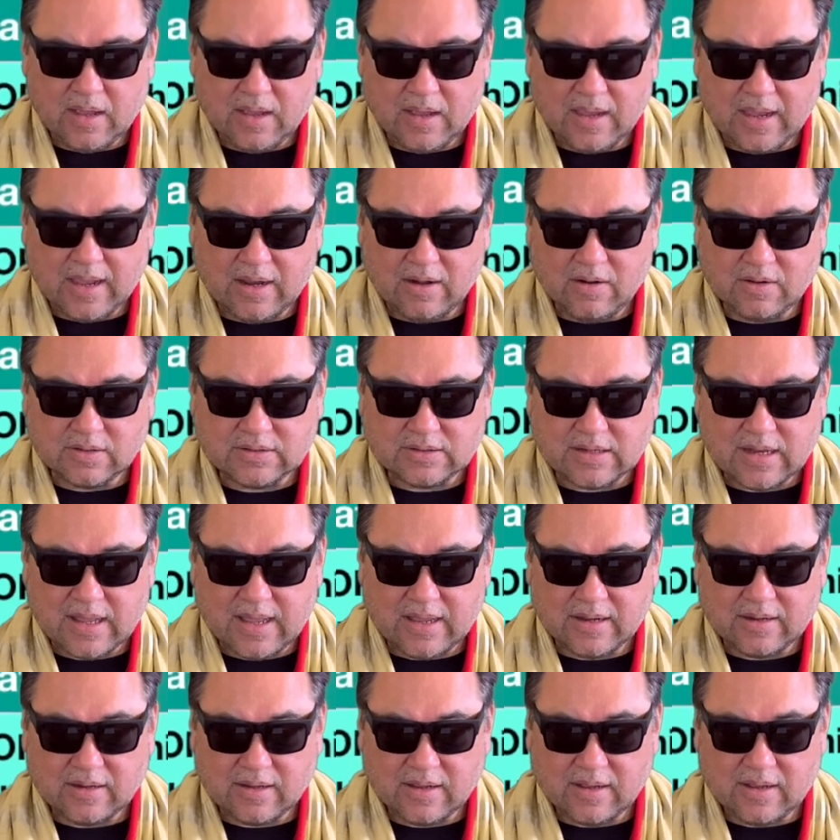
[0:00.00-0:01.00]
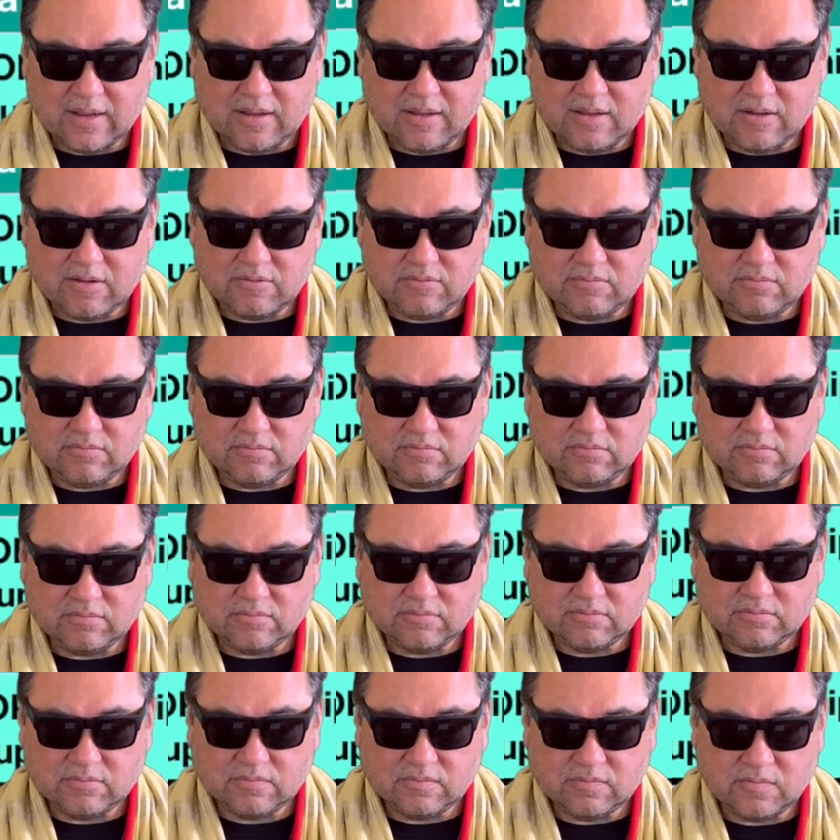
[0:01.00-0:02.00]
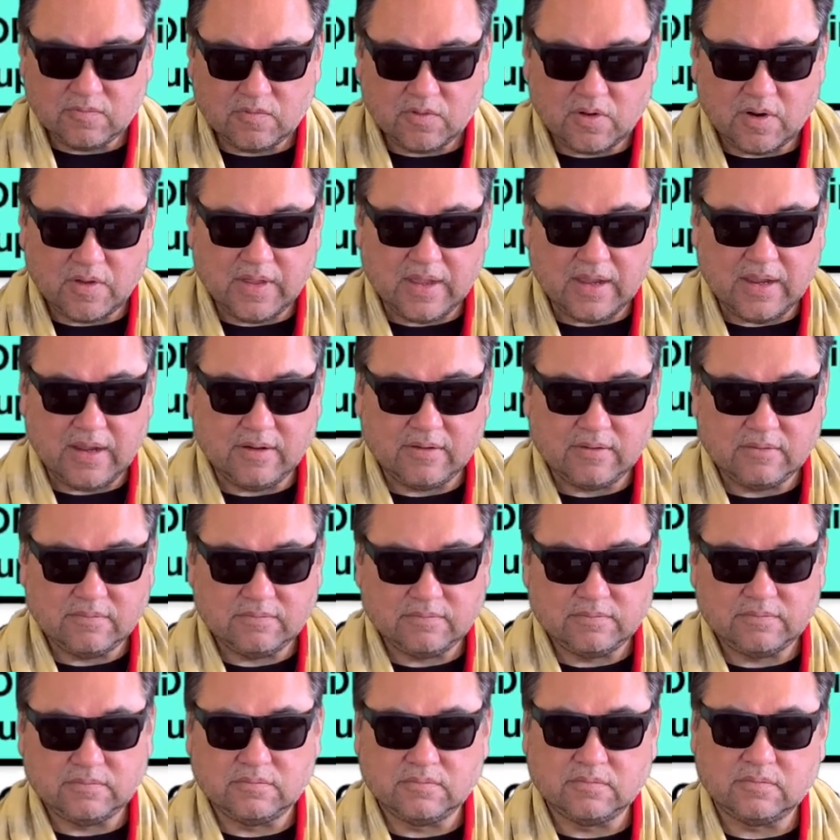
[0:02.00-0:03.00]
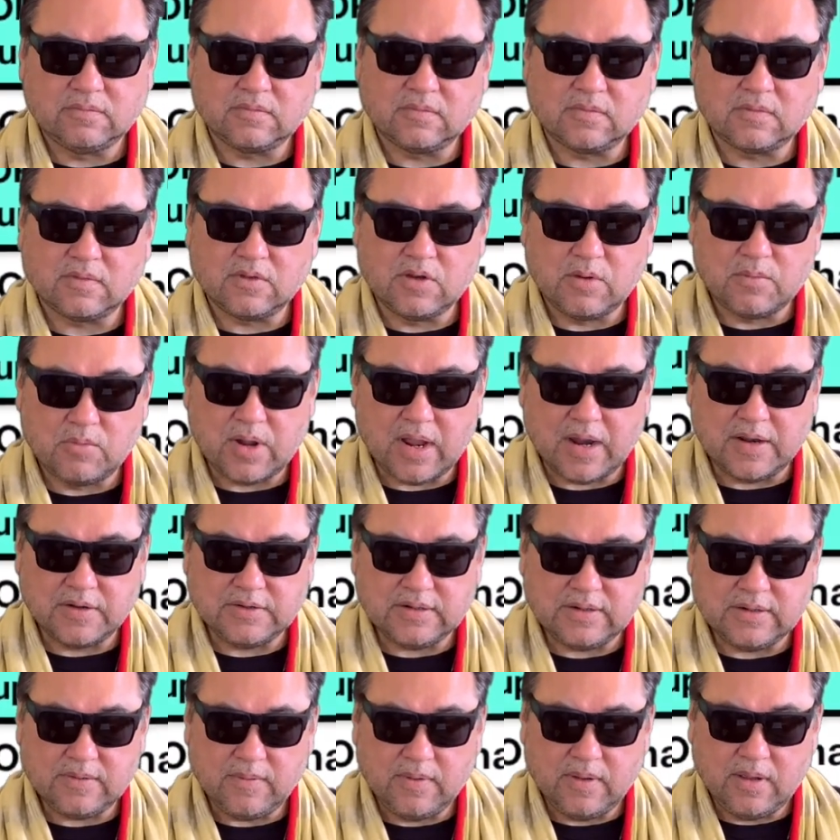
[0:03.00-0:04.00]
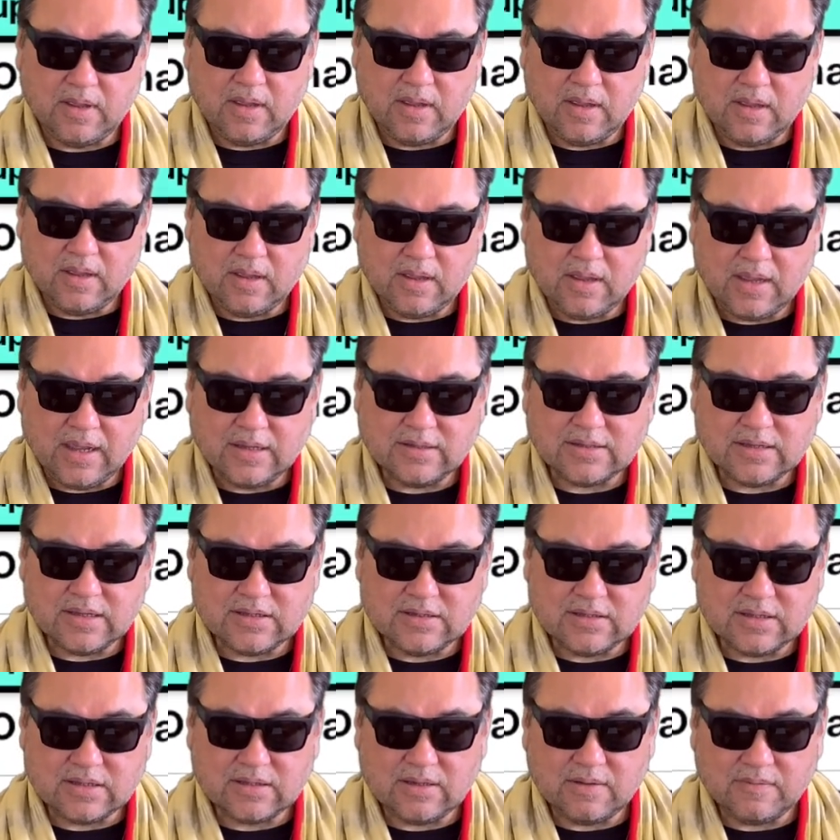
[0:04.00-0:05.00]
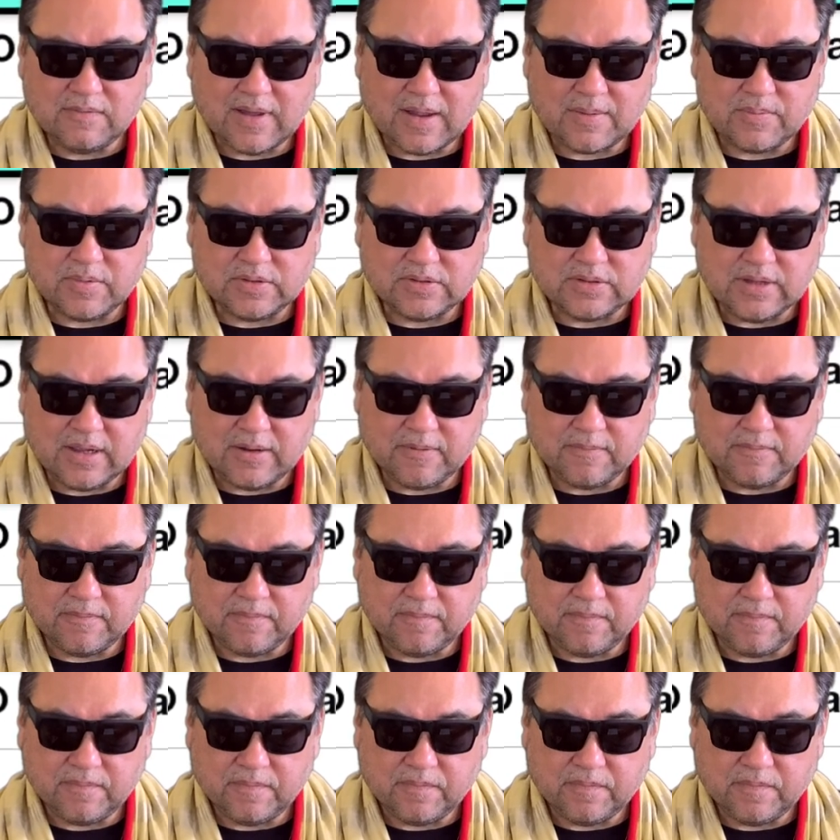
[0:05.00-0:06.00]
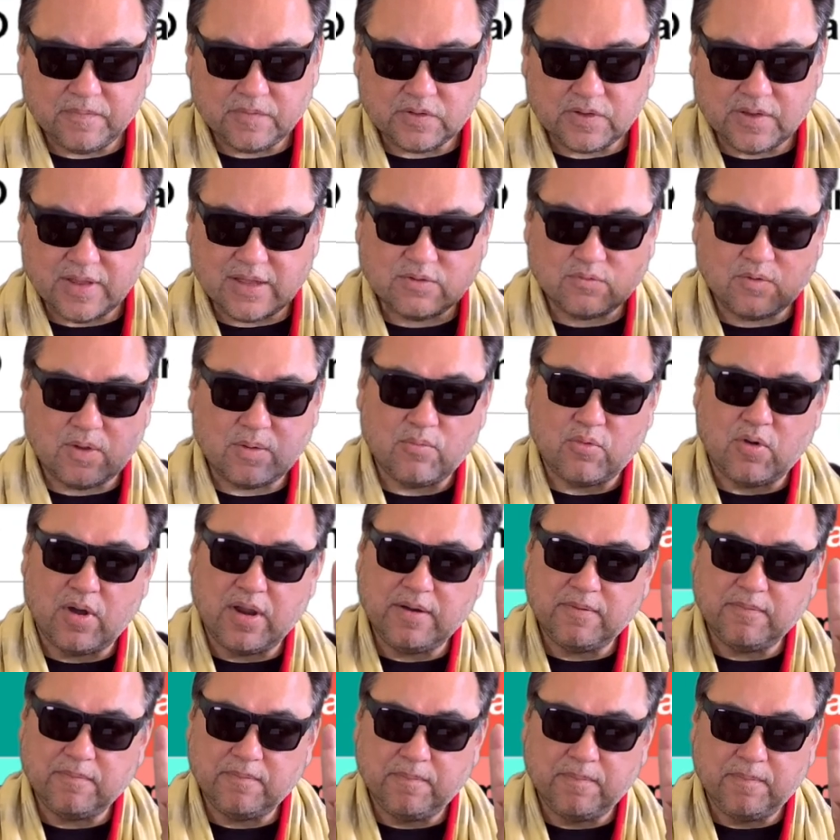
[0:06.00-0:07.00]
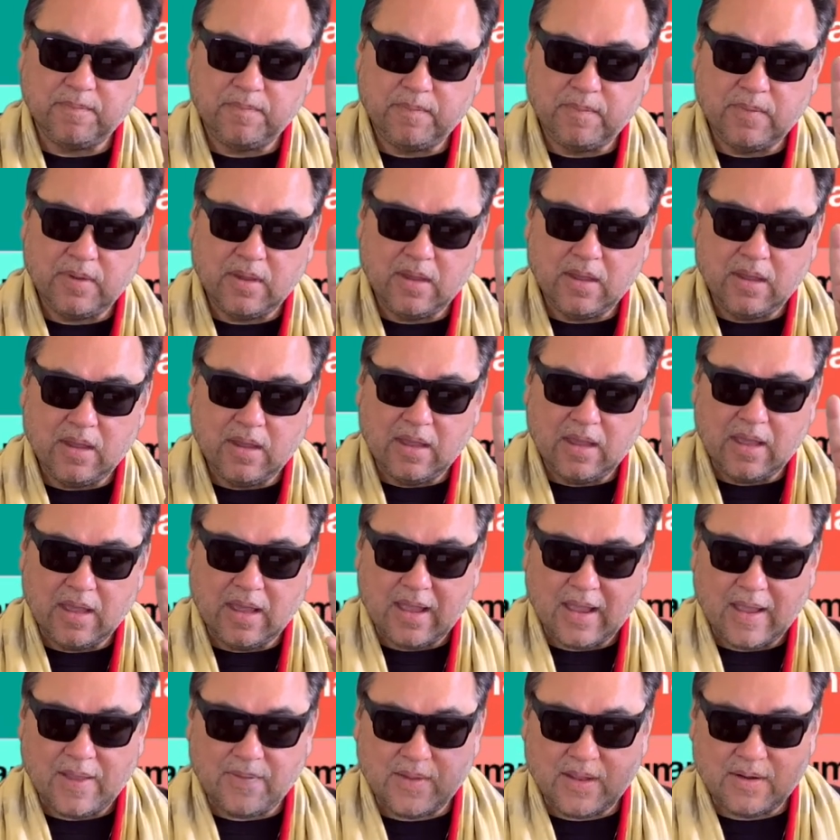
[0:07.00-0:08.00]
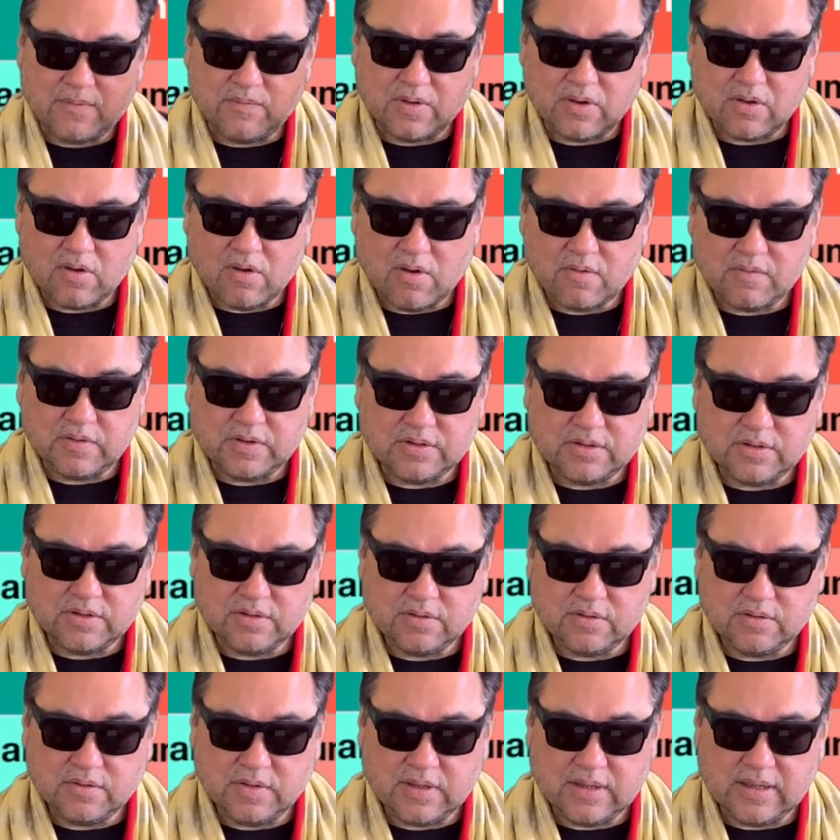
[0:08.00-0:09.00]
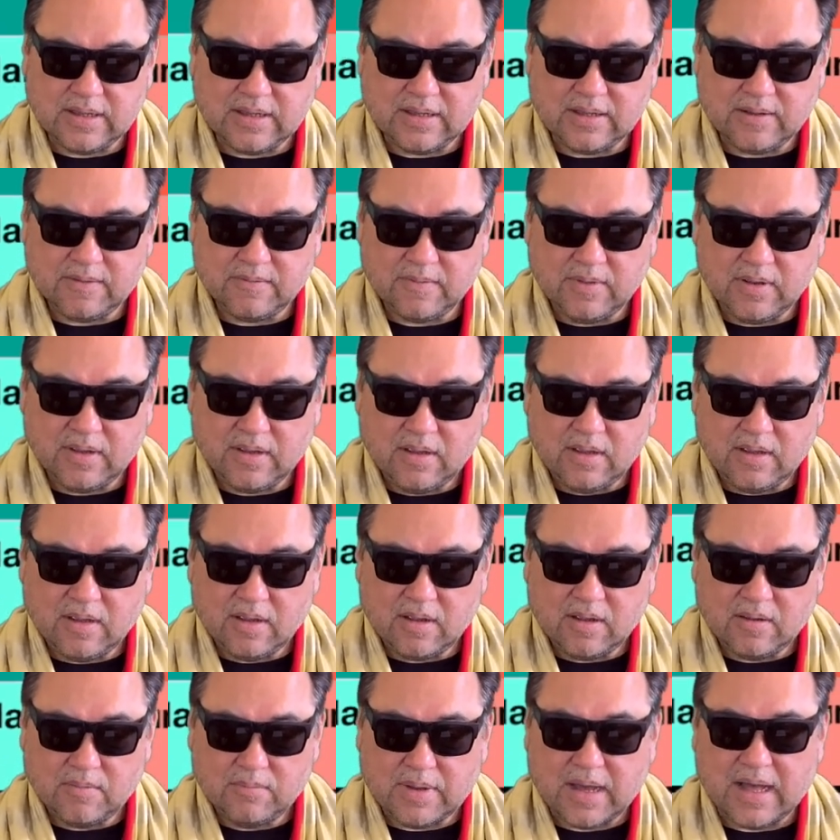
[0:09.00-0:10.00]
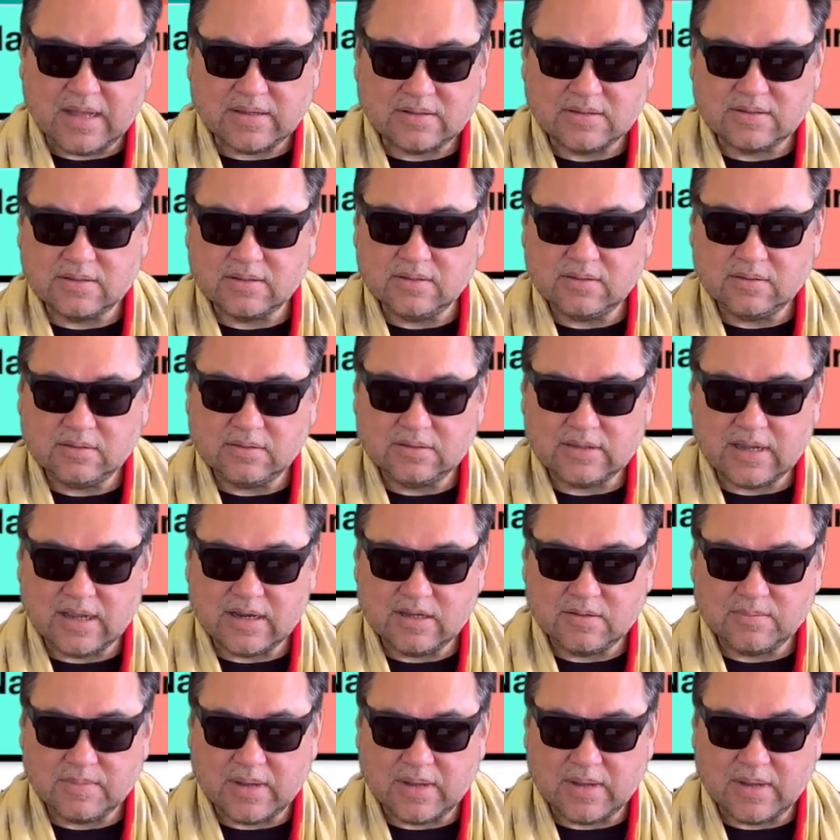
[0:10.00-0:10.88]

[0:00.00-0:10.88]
it looks like um, for the numerology, it's at sixty-five percent. So that's one point. And then if we go over to the BaZi, Chinese